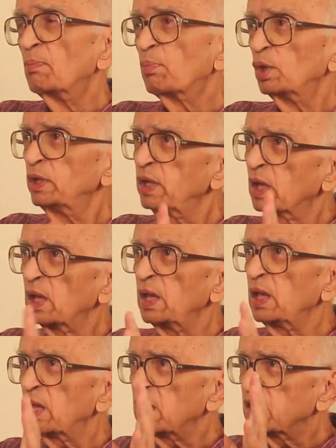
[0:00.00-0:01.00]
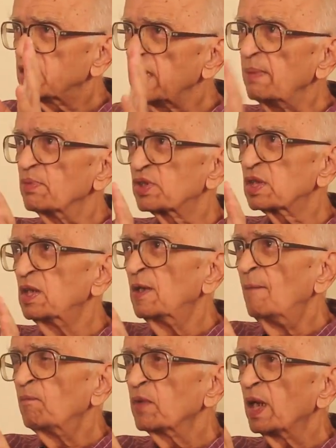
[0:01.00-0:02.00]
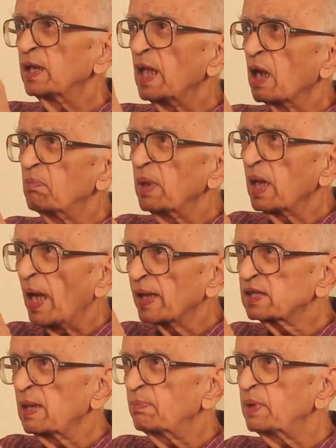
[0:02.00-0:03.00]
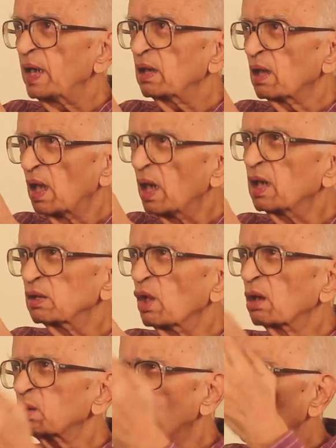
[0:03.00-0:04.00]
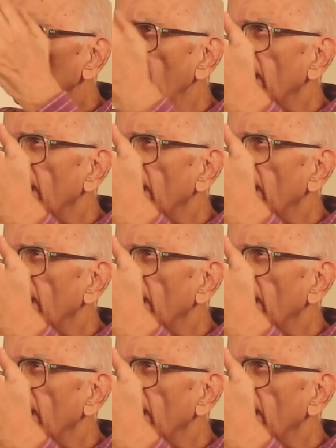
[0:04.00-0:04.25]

Politically, it seems that they are being accepted, not totally